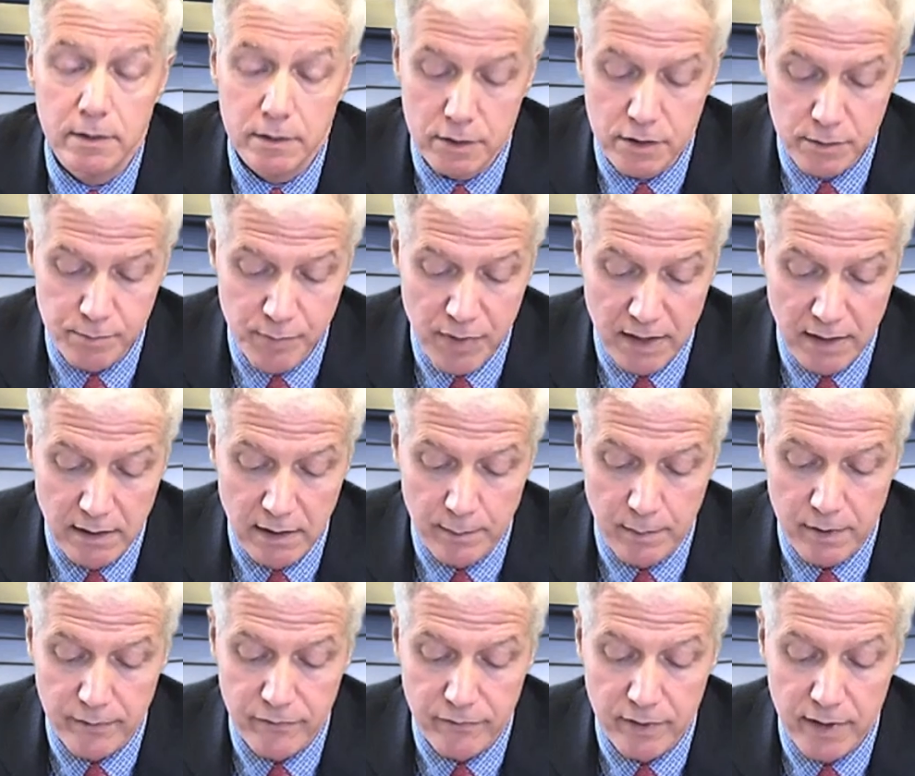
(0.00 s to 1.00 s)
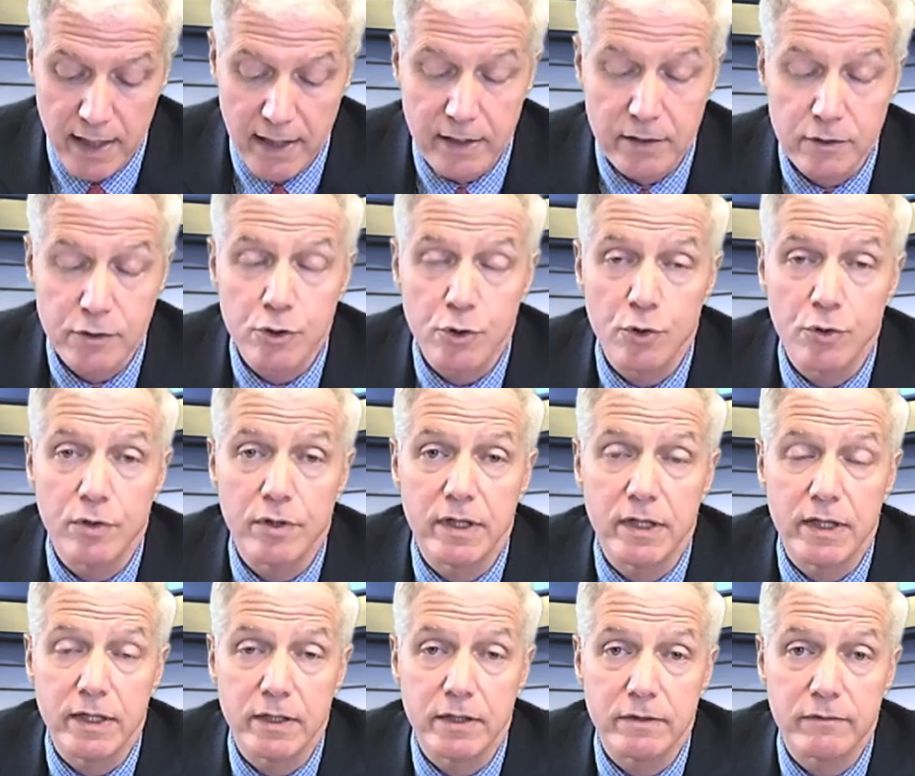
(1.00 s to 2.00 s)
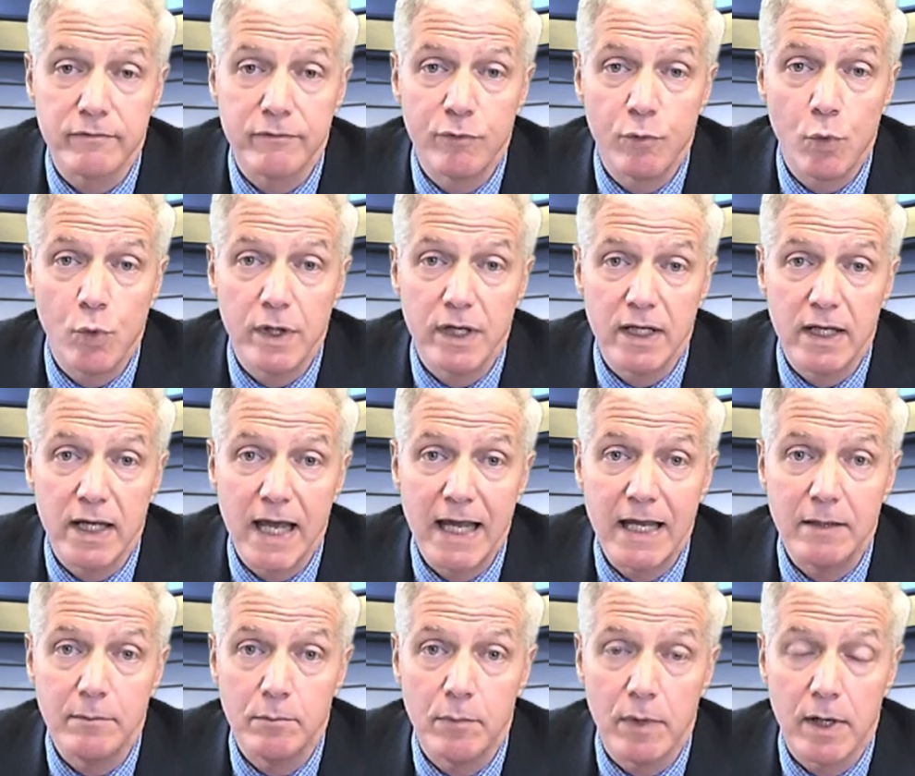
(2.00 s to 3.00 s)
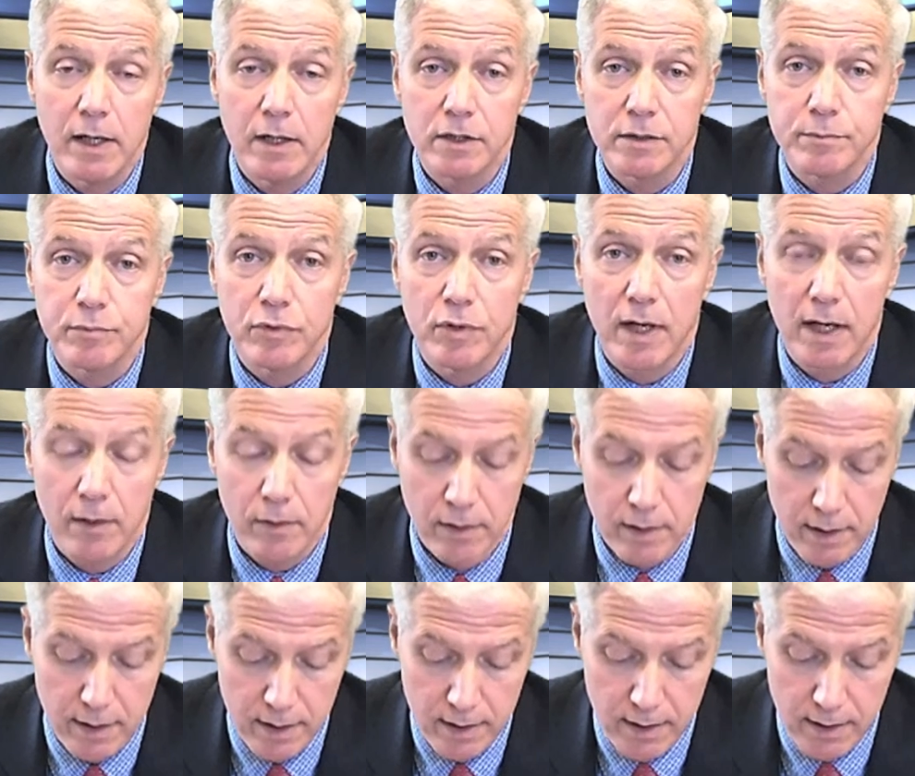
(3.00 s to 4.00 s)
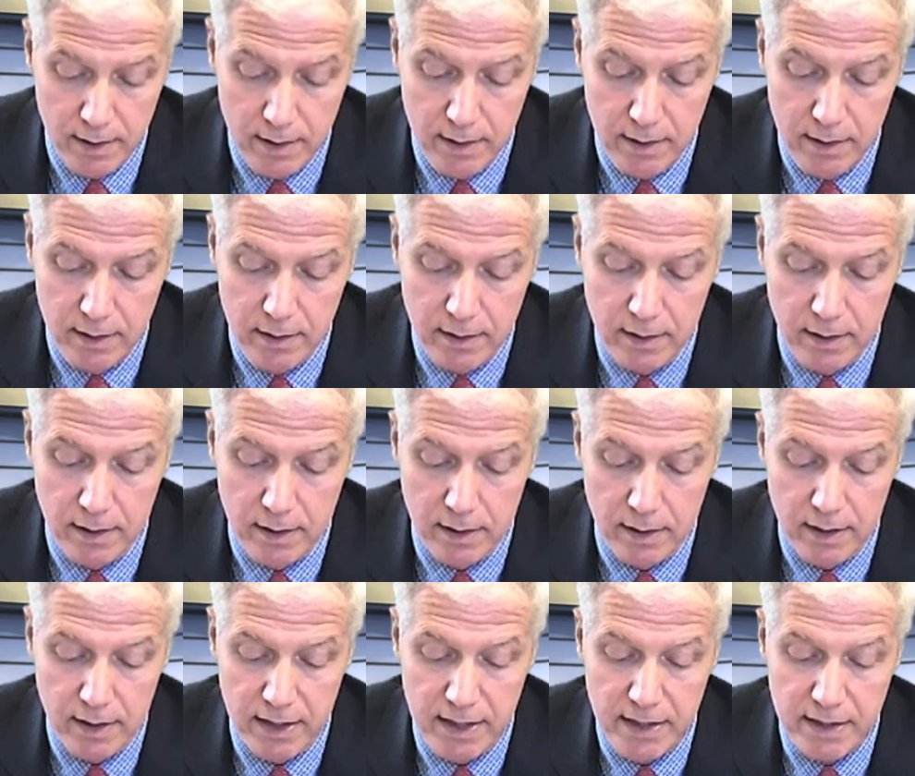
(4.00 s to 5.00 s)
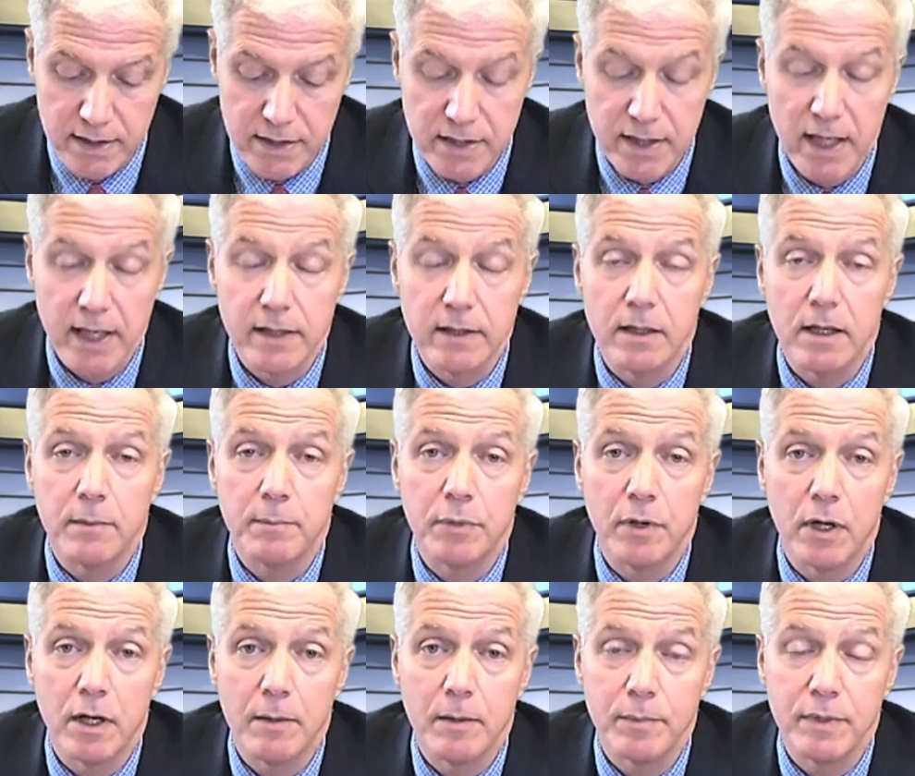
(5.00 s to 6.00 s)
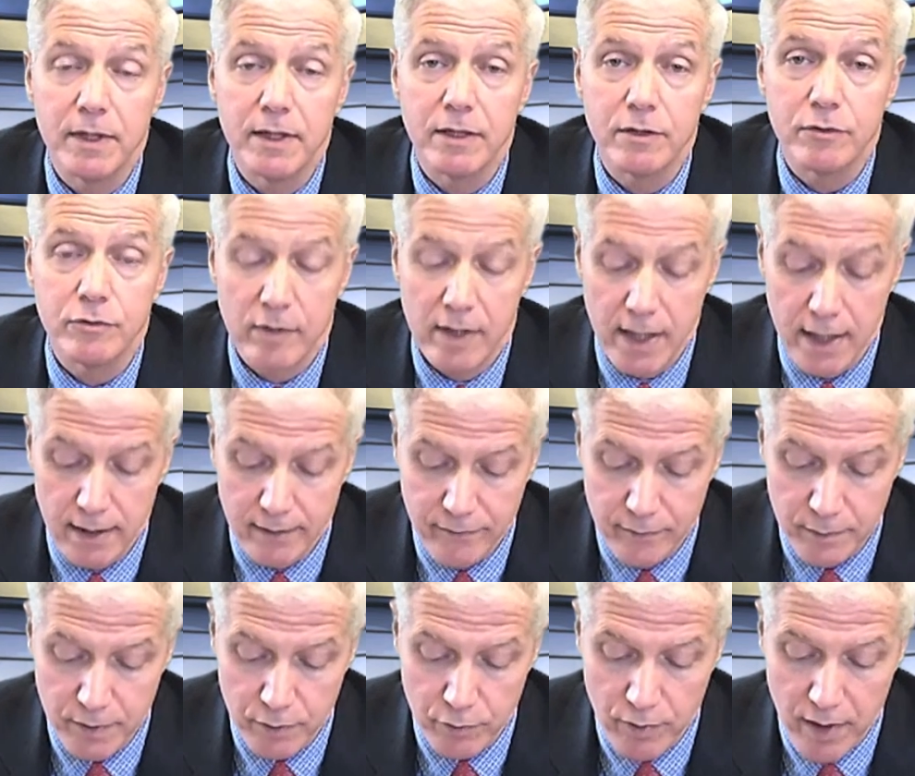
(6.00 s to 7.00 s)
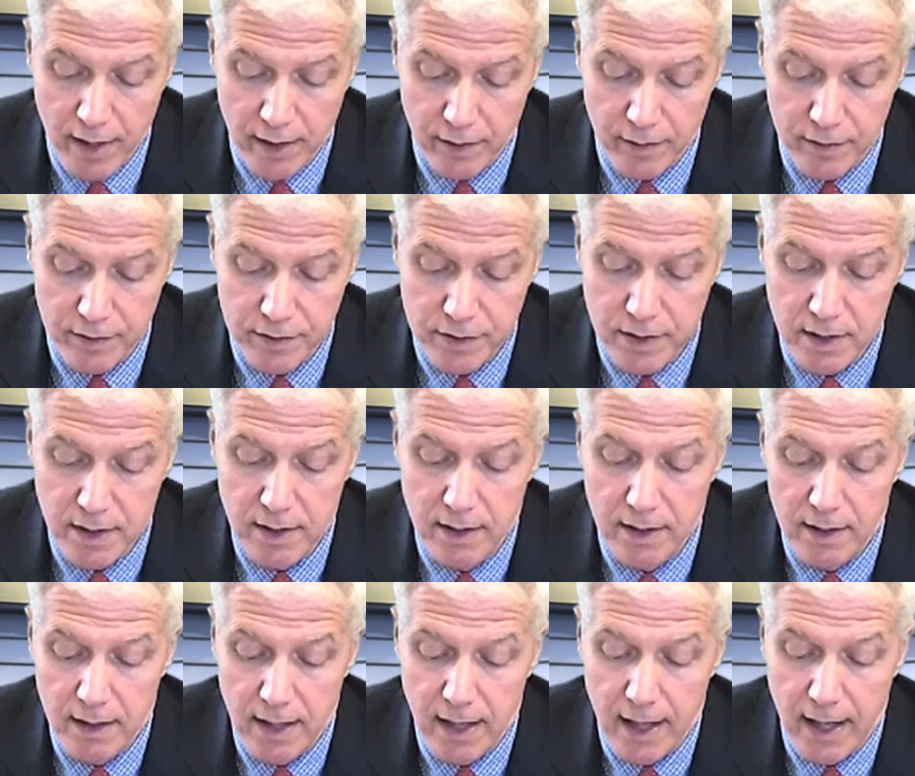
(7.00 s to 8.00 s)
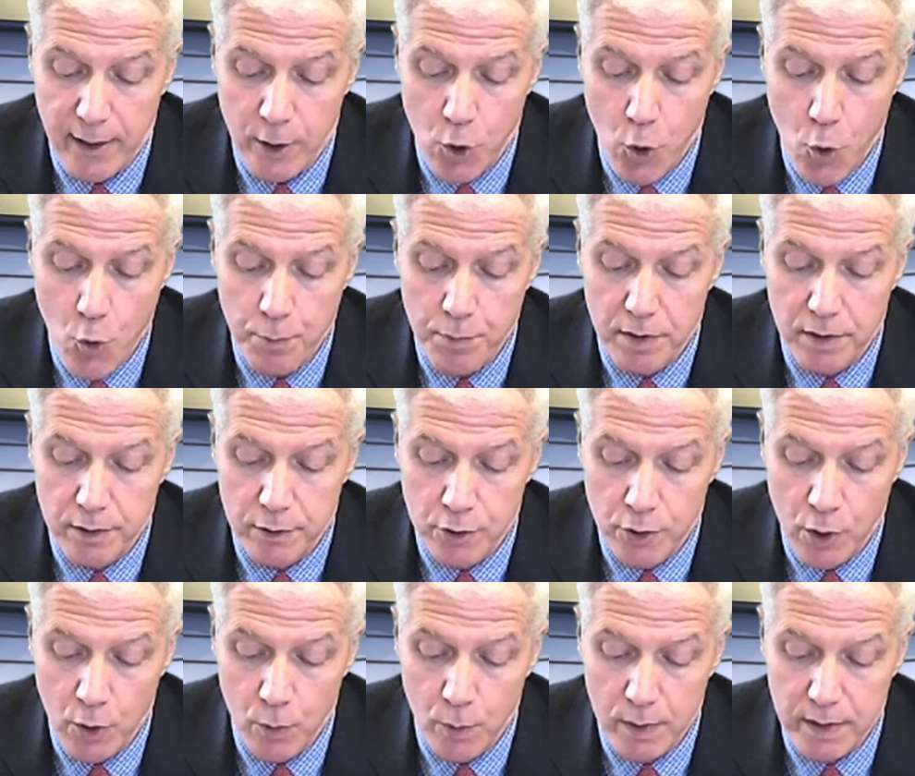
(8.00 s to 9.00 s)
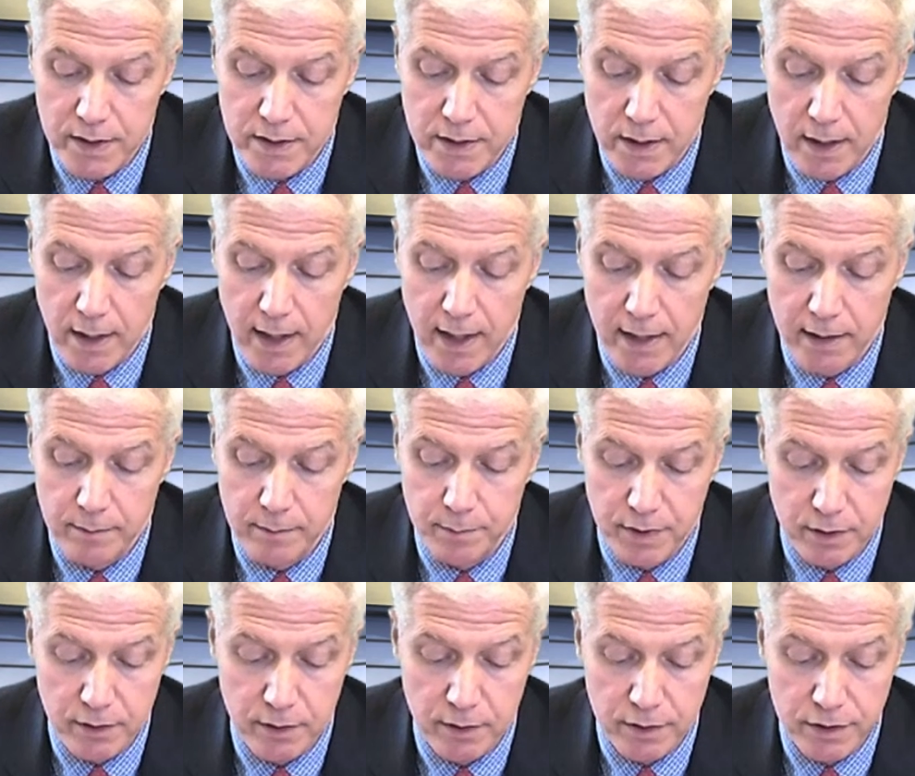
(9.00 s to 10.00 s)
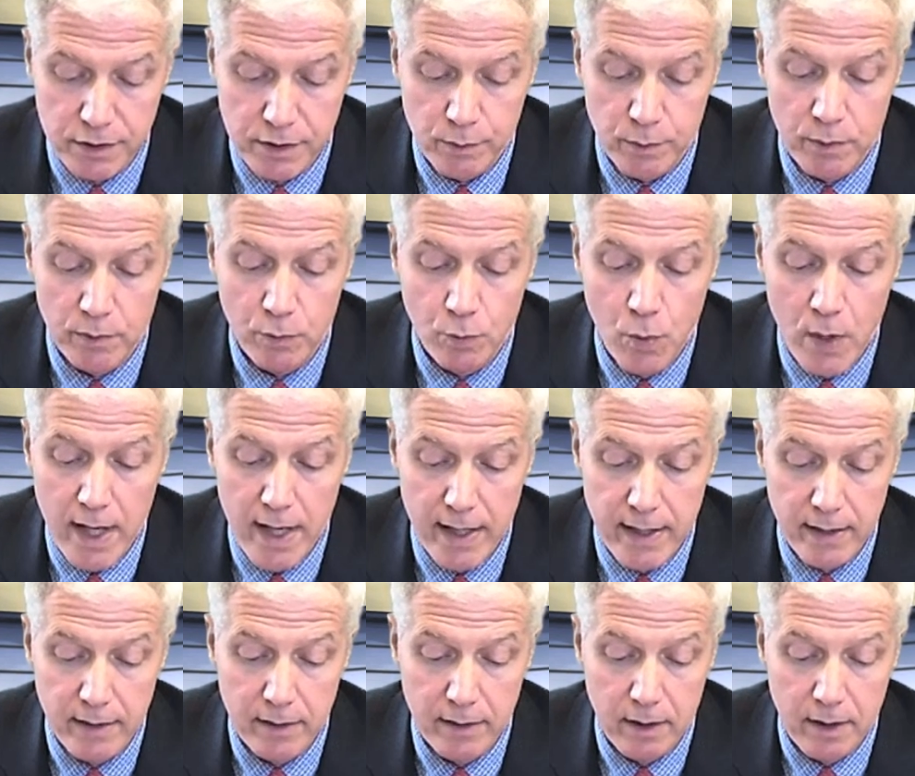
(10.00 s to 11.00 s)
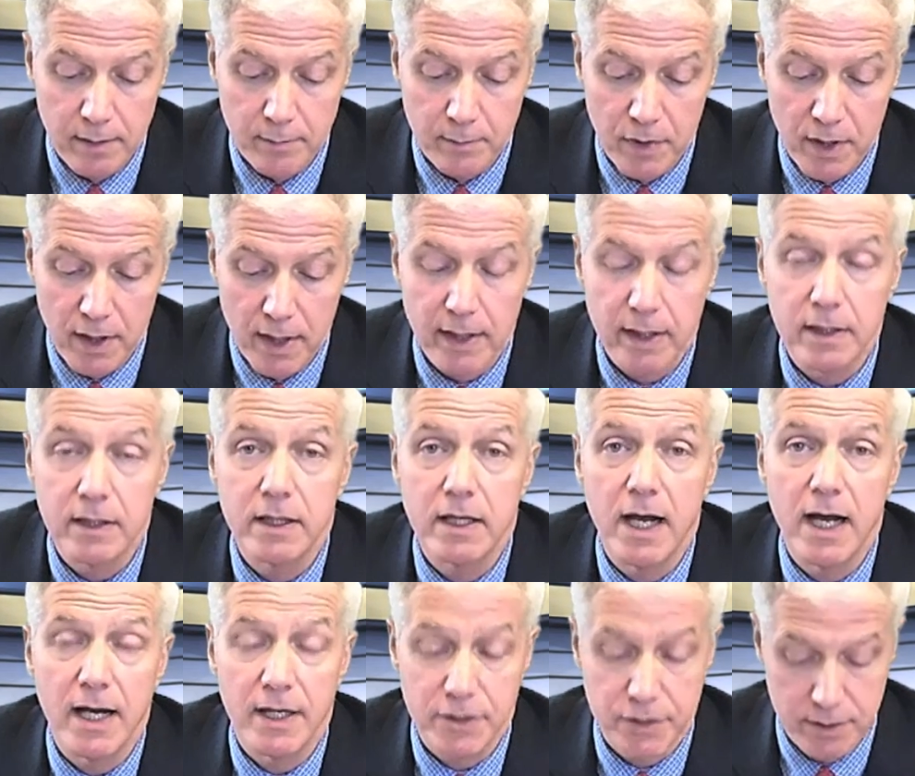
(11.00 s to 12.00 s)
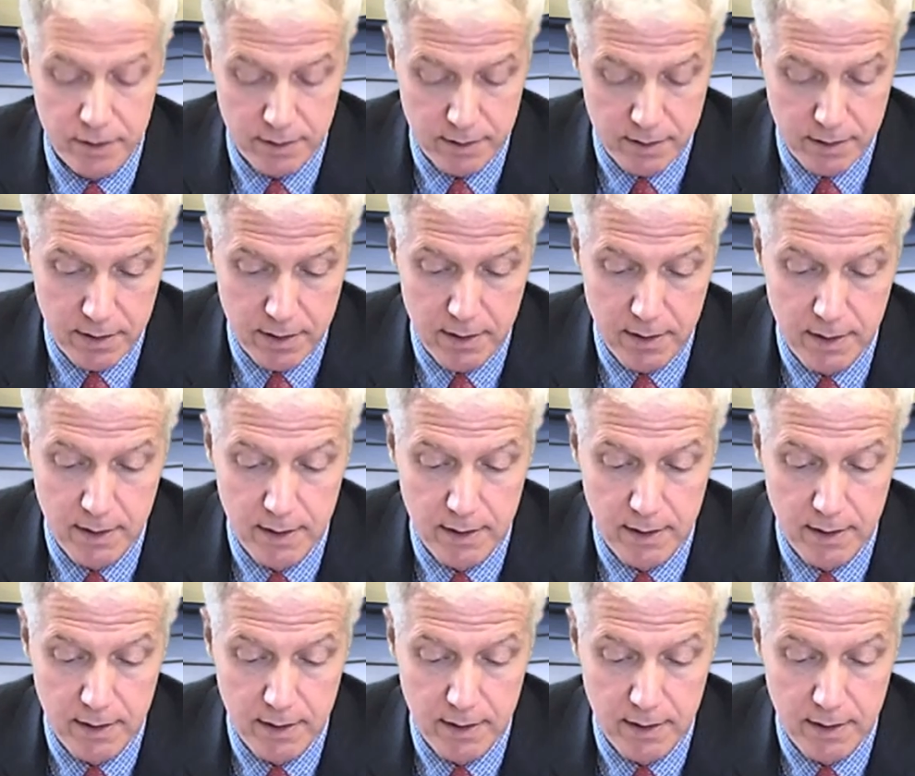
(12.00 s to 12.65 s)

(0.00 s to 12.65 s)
The speed limit for that turn is 48 miles per hour. He said, upon being dragged from the wreckage, "I hope no one died because it will weigh on my conscience."